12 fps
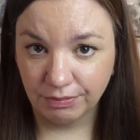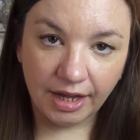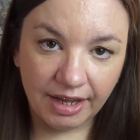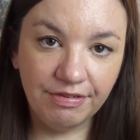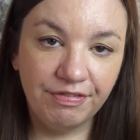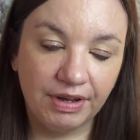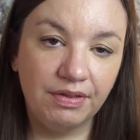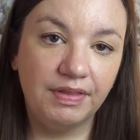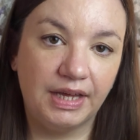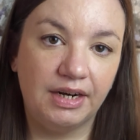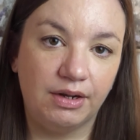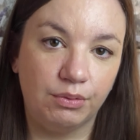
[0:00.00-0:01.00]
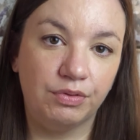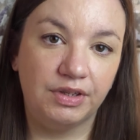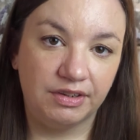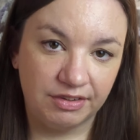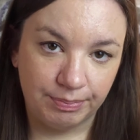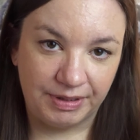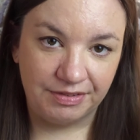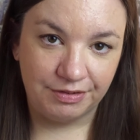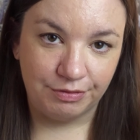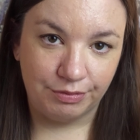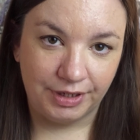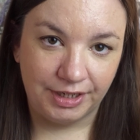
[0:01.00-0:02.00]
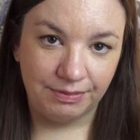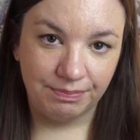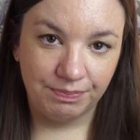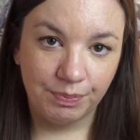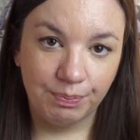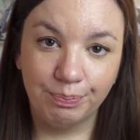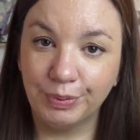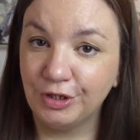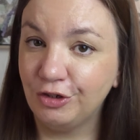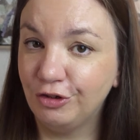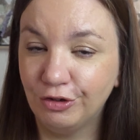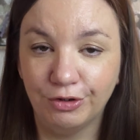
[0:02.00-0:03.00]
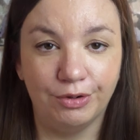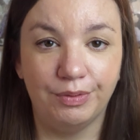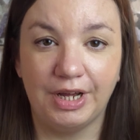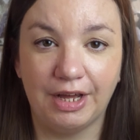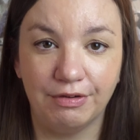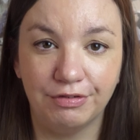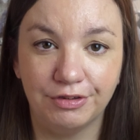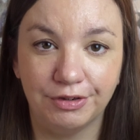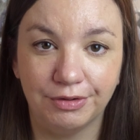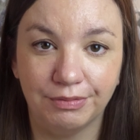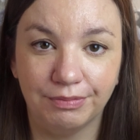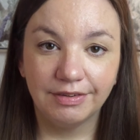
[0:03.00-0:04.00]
I found that out the expensive way, but you don't have to.